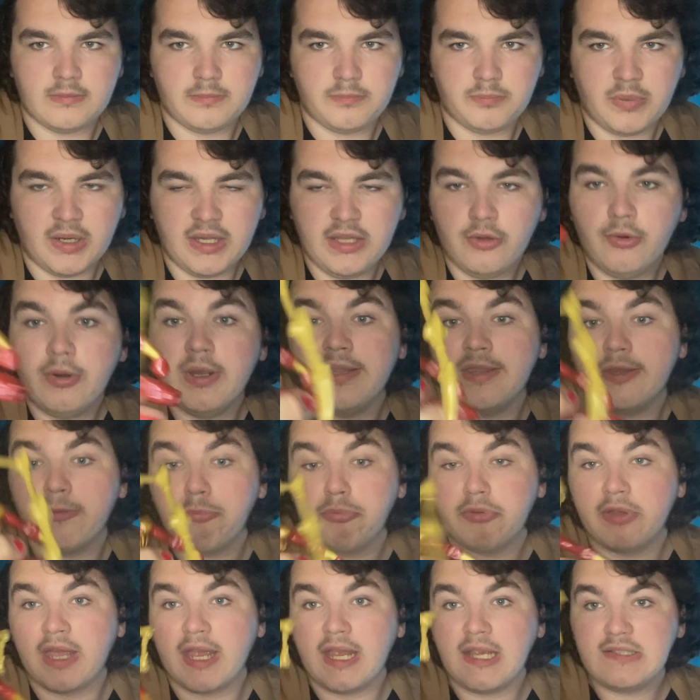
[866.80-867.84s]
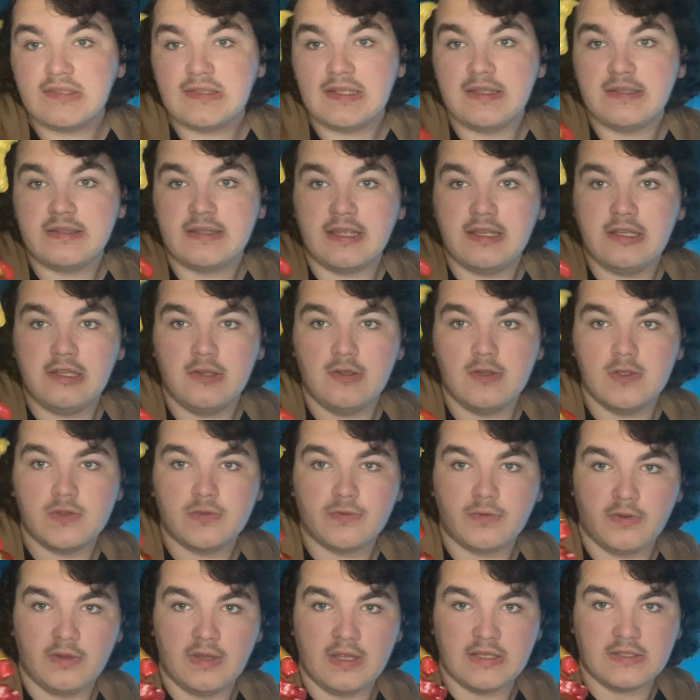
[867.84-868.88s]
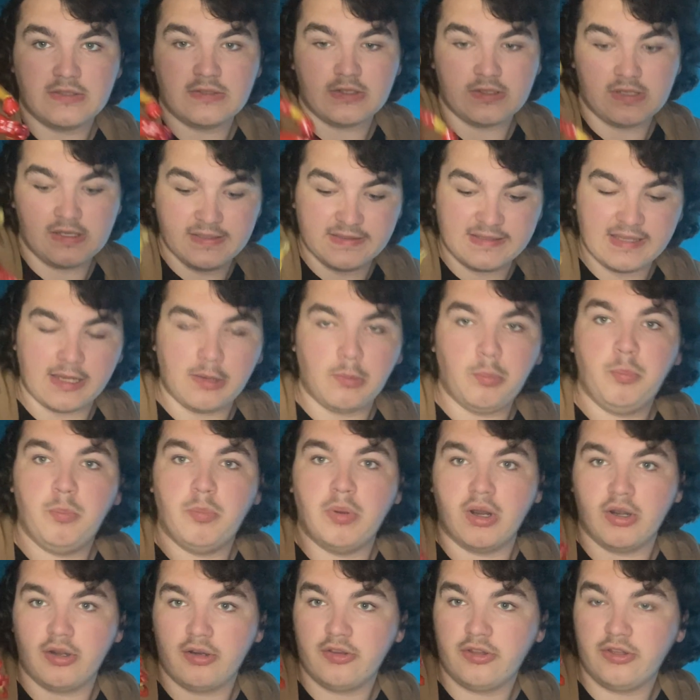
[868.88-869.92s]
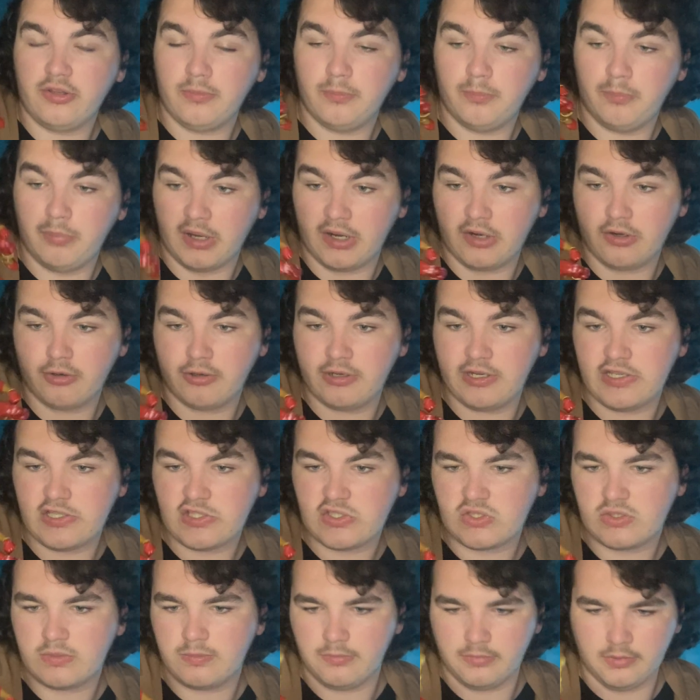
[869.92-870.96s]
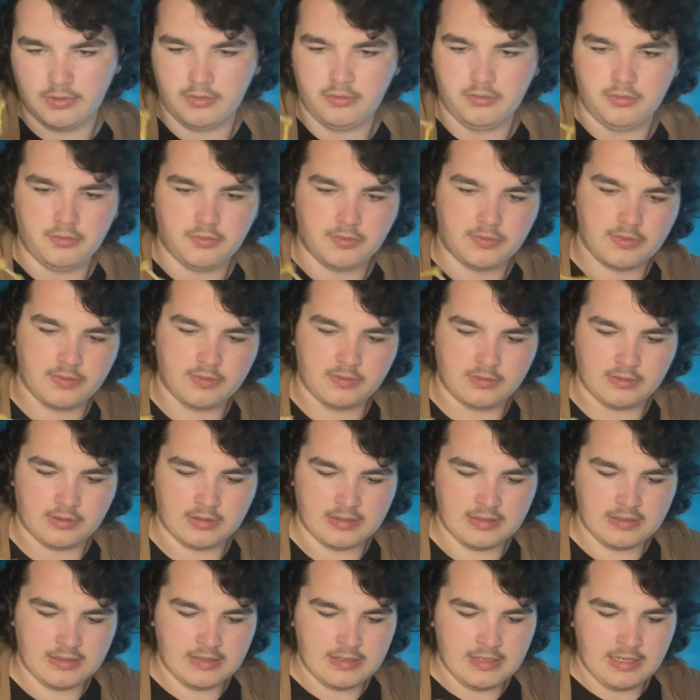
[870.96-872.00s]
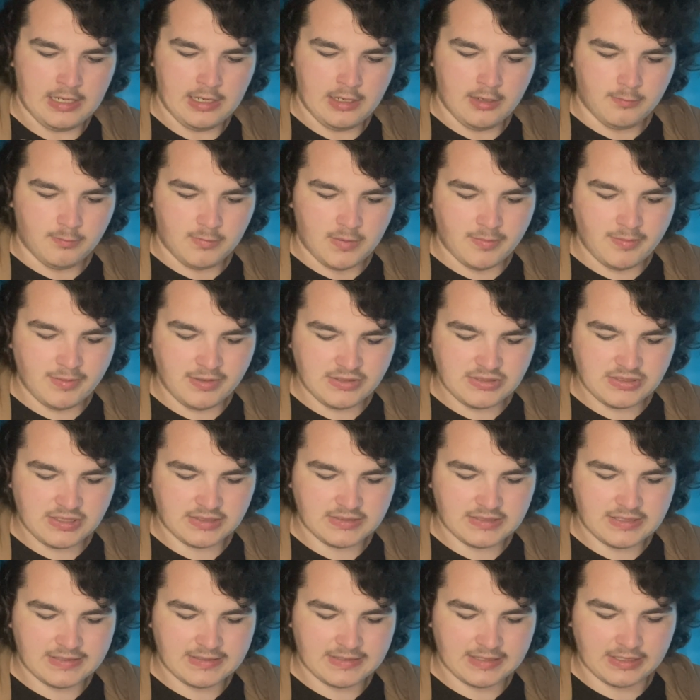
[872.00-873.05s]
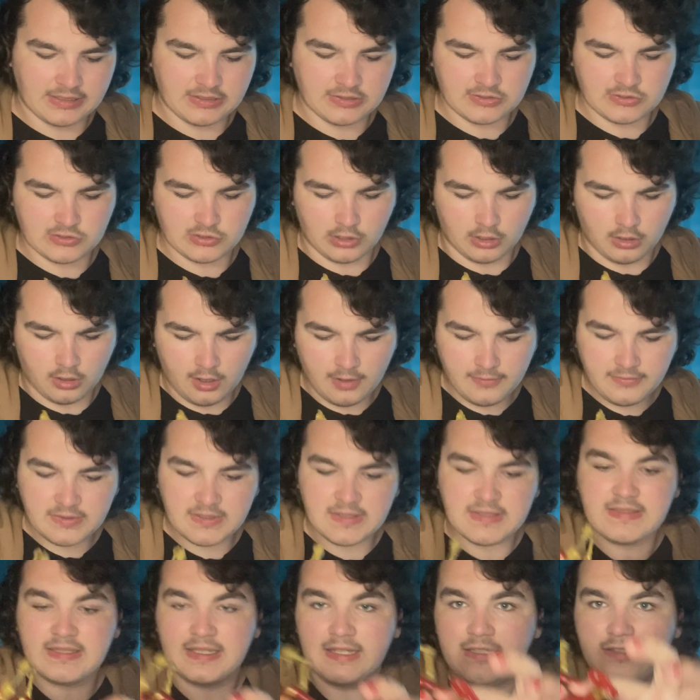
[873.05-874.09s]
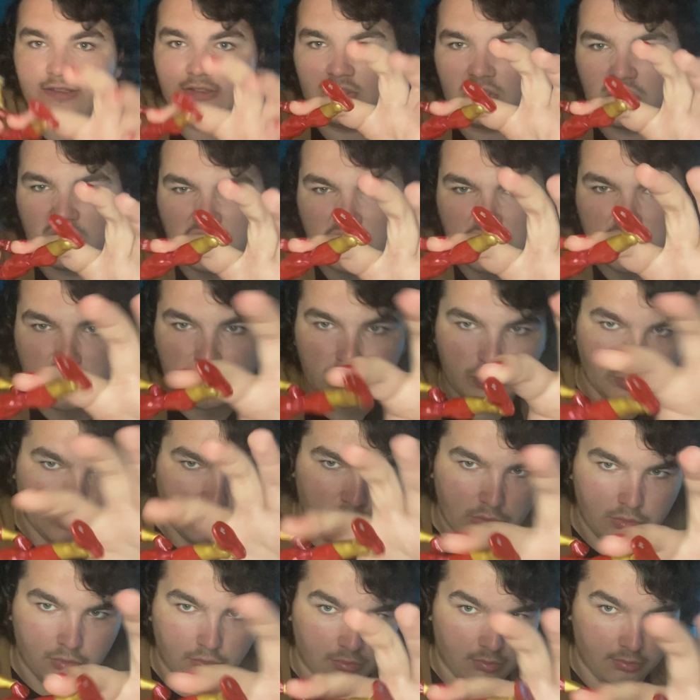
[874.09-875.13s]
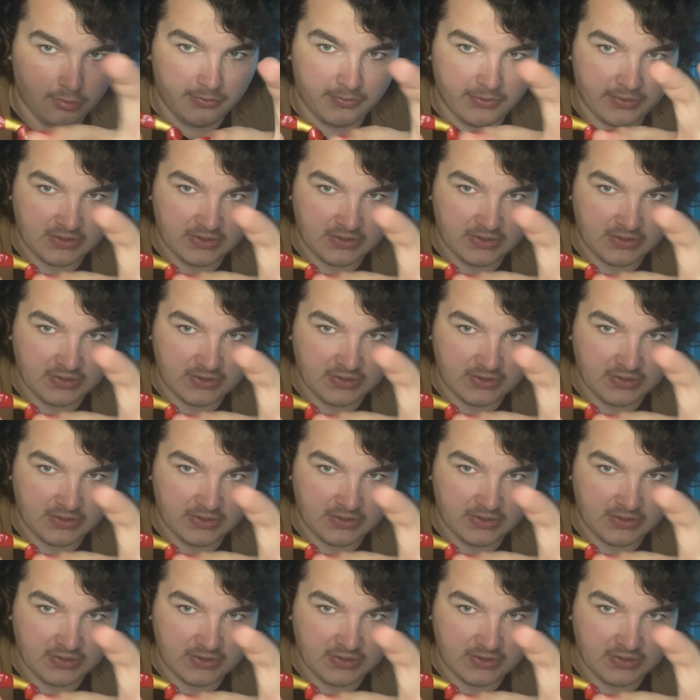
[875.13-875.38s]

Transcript: By the way, the plastic they use for this is like buttery smooth. Maybe it's because it's like soft. It's like smooth.